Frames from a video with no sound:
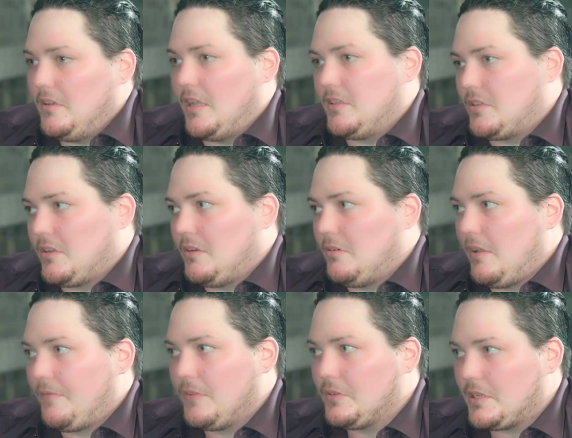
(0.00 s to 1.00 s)
And so
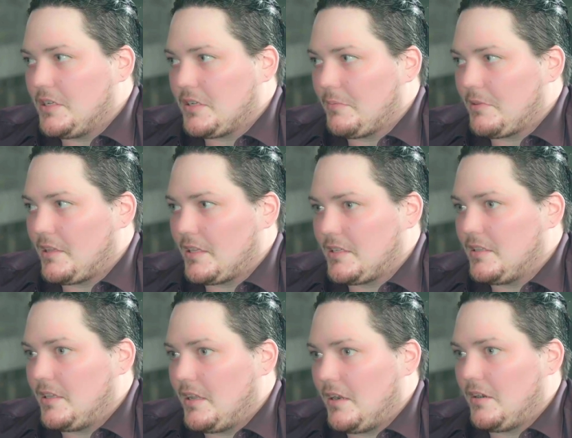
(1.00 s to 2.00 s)
if you see something that's in
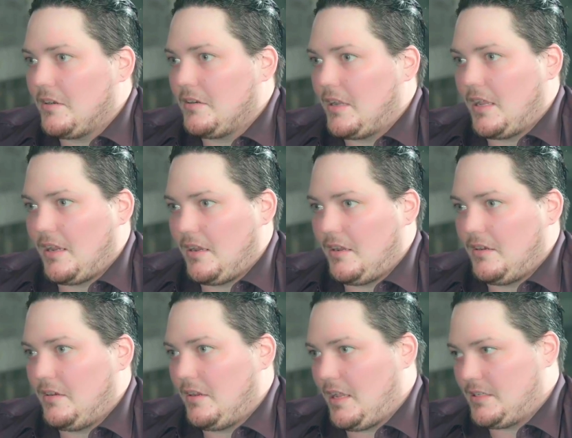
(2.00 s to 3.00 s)
the air,
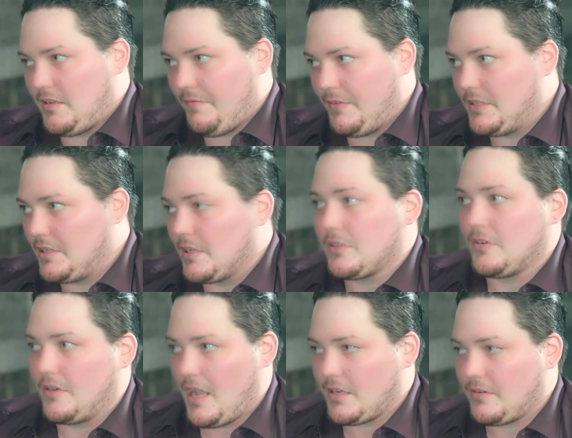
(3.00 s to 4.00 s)
and as a physicist or
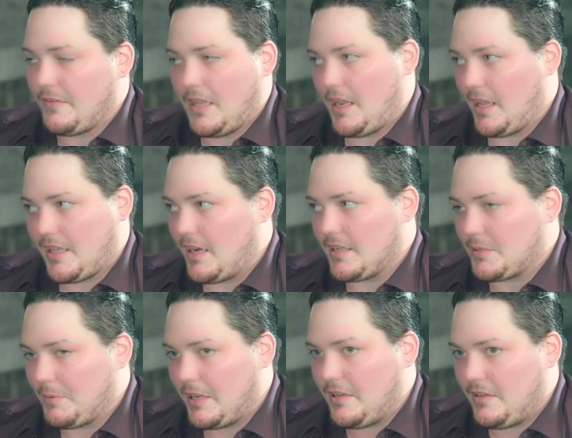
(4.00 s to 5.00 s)
an astrophysicist, I can't
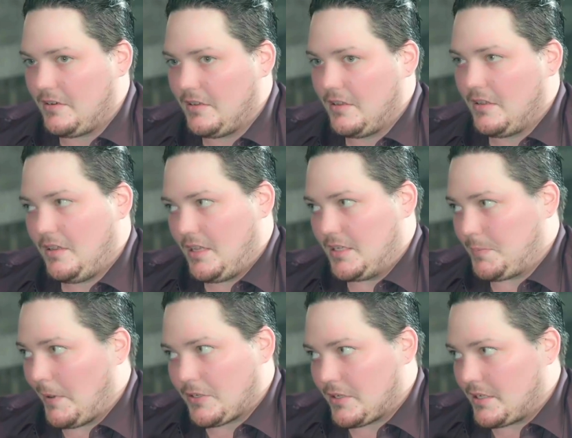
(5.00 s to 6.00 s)
explain it,
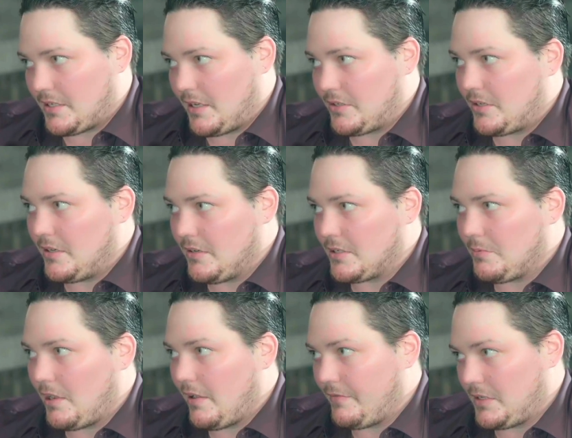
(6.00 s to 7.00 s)
especially as an engineer as
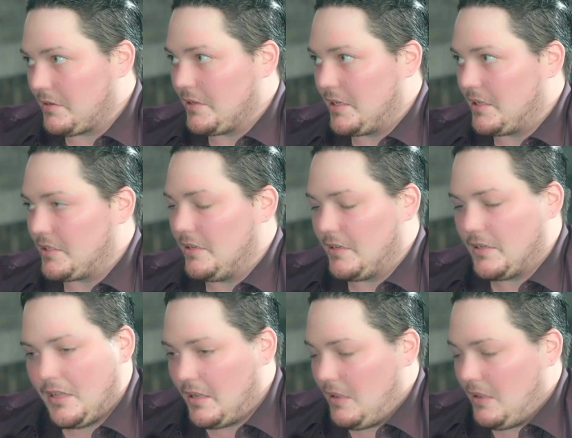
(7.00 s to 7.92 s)
well. I have a degree in engineering.